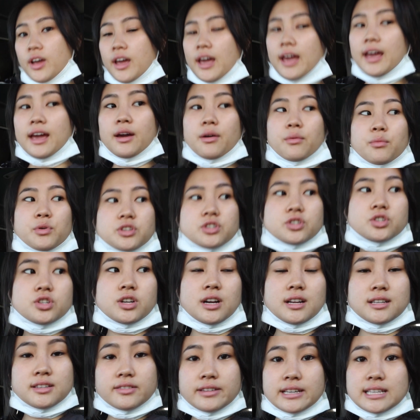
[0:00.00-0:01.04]
And we just
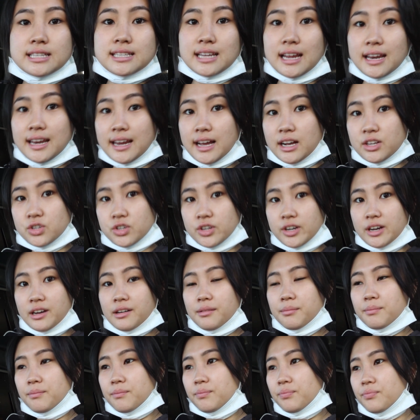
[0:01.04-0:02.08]
tried to extend our
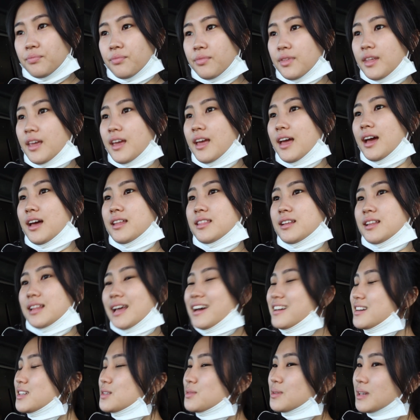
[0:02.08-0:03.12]
trip, and the
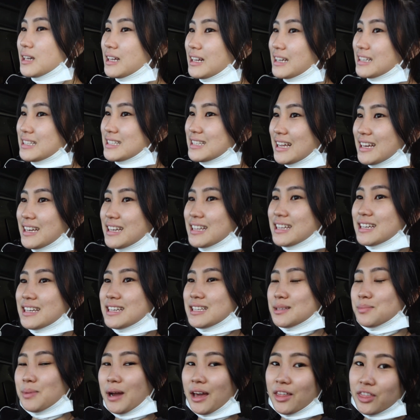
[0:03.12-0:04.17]
latest we can extend it
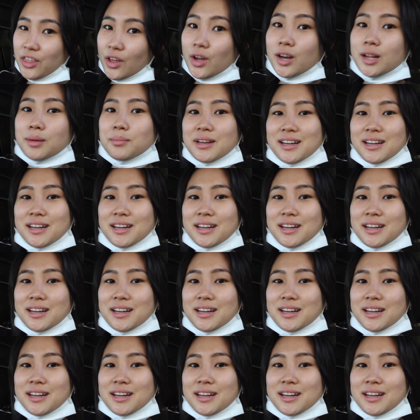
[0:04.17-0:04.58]
is by 30